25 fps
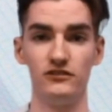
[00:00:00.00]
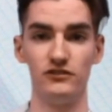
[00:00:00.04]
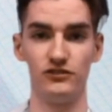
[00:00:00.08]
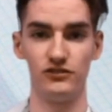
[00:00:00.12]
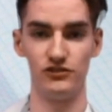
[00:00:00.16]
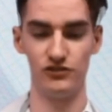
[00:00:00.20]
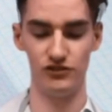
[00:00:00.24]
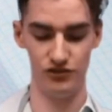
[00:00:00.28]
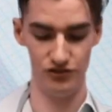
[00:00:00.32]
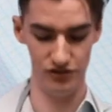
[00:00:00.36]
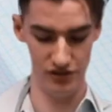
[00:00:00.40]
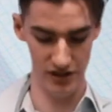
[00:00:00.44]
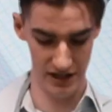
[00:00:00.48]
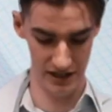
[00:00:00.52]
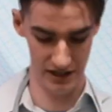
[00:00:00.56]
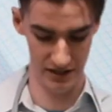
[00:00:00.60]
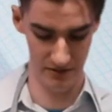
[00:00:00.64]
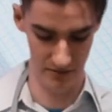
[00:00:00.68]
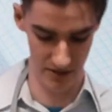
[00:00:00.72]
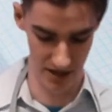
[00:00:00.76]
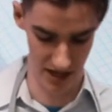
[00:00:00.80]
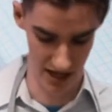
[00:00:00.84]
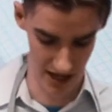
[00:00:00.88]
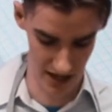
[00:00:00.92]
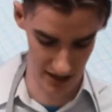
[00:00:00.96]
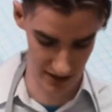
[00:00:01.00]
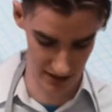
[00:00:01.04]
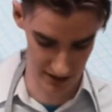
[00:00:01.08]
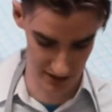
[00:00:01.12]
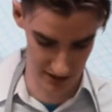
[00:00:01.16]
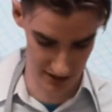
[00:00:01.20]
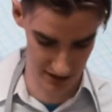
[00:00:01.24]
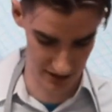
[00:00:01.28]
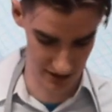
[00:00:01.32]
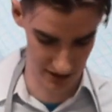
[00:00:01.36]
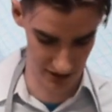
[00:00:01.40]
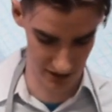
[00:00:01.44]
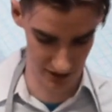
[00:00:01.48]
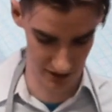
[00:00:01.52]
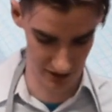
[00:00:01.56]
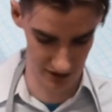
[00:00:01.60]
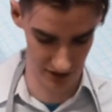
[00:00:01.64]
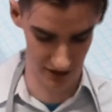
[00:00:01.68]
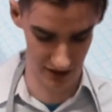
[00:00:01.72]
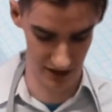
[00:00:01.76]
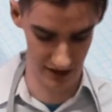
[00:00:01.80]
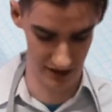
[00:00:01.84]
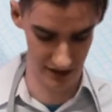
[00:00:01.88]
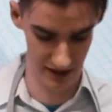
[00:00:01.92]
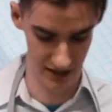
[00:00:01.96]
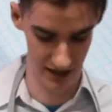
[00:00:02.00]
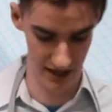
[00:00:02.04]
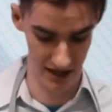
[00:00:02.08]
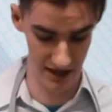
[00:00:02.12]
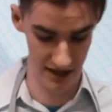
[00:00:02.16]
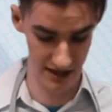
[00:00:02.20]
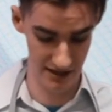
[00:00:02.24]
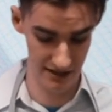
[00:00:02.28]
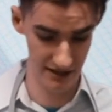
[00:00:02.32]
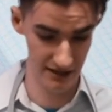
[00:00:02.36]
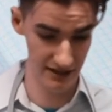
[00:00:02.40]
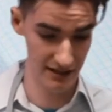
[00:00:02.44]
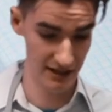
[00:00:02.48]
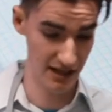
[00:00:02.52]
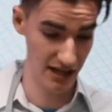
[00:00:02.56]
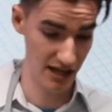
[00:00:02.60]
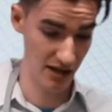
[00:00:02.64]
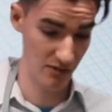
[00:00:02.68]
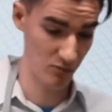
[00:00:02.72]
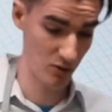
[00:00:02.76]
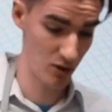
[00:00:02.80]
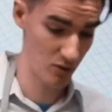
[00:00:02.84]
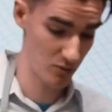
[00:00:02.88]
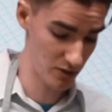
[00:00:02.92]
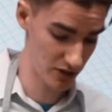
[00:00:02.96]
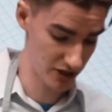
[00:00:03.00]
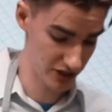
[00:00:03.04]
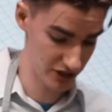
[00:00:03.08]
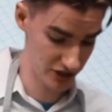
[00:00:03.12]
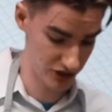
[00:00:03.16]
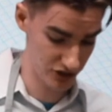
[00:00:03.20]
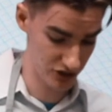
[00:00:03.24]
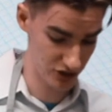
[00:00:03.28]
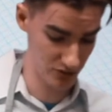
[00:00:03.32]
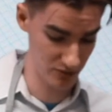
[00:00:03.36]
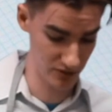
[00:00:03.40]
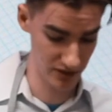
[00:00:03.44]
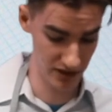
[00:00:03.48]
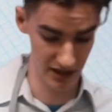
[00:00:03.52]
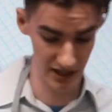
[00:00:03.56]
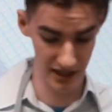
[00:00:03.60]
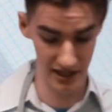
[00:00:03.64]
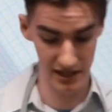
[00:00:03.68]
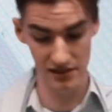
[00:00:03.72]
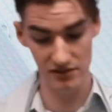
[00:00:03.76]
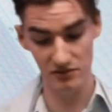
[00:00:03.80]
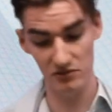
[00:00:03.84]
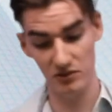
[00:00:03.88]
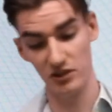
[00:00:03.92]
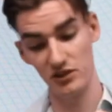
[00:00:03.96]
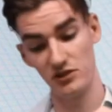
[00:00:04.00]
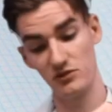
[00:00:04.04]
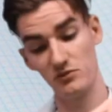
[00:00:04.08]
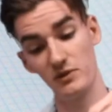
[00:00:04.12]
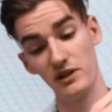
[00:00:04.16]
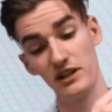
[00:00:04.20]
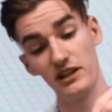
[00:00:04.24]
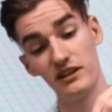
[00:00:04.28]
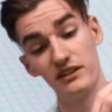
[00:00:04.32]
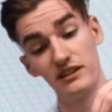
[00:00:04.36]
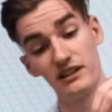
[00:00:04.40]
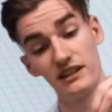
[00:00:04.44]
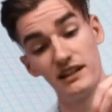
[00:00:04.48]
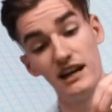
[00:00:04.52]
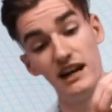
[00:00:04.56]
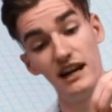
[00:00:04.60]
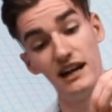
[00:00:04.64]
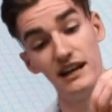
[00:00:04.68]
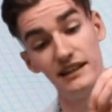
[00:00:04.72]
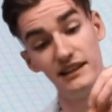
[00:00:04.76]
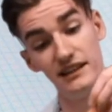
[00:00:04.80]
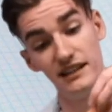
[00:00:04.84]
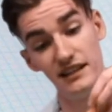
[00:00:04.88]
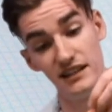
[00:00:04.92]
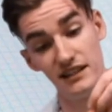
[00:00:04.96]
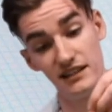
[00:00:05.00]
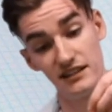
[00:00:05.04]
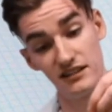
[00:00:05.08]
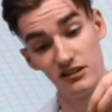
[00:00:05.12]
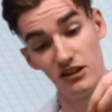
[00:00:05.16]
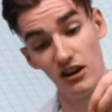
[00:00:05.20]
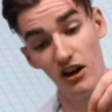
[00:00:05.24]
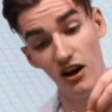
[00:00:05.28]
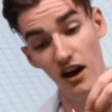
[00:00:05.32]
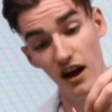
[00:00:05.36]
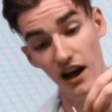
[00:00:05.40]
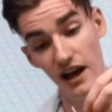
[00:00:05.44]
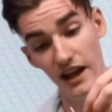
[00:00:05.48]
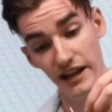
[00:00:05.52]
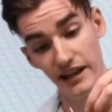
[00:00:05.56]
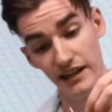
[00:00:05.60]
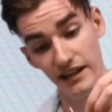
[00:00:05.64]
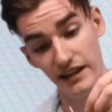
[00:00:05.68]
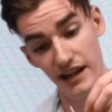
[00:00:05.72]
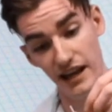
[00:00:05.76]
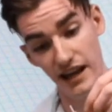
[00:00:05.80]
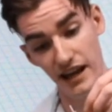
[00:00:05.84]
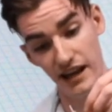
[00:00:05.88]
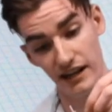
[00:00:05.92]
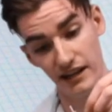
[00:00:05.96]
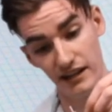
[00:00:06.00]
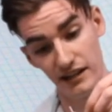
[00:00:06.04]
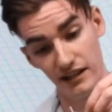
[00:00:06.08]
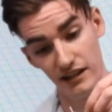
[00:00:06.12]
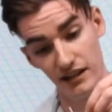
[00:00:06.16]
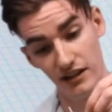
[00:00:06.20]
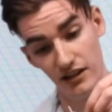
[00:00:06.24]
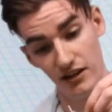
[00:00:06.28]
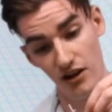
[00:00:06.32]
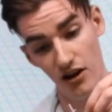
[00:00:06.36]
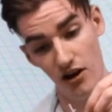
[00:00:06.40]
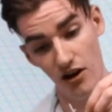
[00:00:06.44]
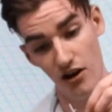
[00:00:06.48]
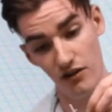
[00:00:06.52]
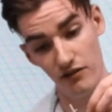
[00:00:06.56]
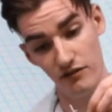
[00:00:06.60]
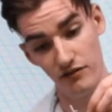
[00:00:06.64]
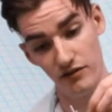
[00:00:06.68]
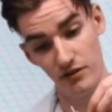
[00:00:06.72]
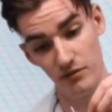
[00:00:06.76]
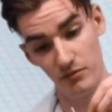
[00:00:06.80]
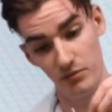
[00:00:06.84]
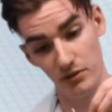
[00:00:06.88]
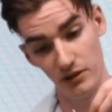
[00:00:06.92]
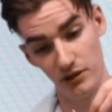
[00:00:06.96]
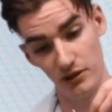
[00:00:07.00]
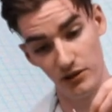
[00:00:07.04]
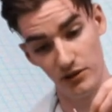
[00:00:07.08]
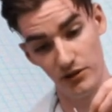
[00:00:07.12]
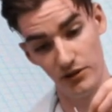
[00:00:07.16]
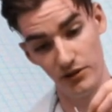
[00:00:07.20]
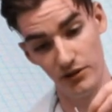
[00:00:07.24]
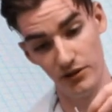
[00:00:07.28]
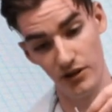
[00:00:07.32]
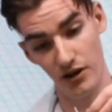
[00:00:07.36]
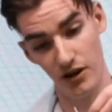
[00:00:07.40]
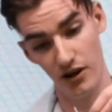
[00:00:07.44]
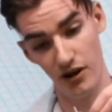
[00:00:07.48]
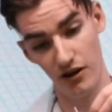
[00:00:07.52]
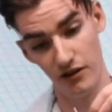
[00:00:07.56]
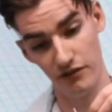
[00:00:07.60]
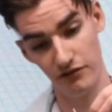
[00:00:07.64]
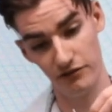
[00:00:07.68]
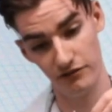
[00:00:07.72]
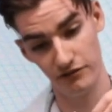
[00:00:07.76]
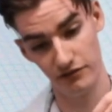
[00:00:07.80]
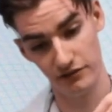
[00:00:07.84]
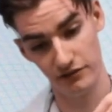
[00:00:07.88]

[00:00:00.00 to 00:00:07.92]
stretch them out so it's nice and easy. And what we're going to do with these ones, we're going to cut the entire neck of the balloon off.